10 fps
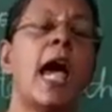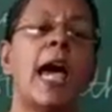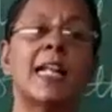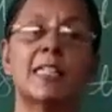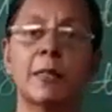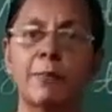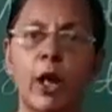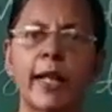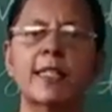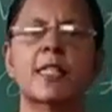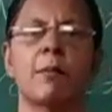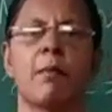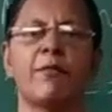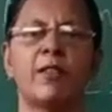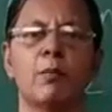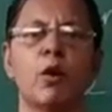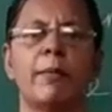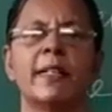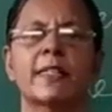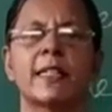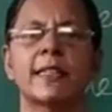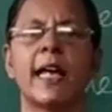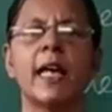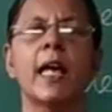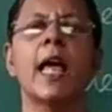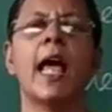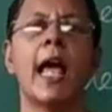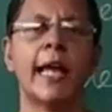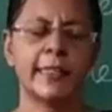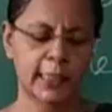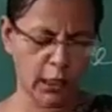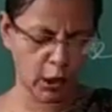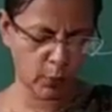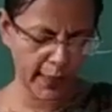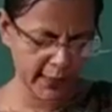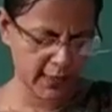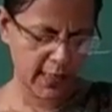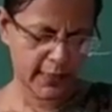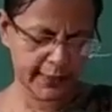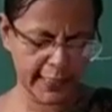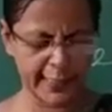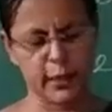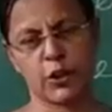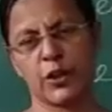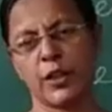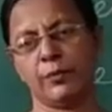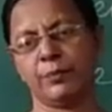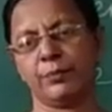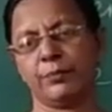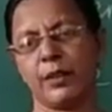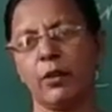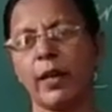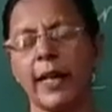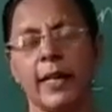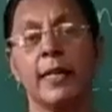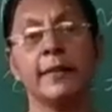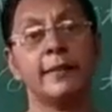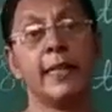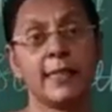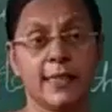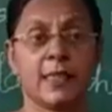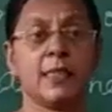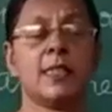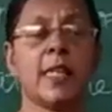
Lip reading: algebraic sum of the moments in the anti-clockwise direction. Okay, this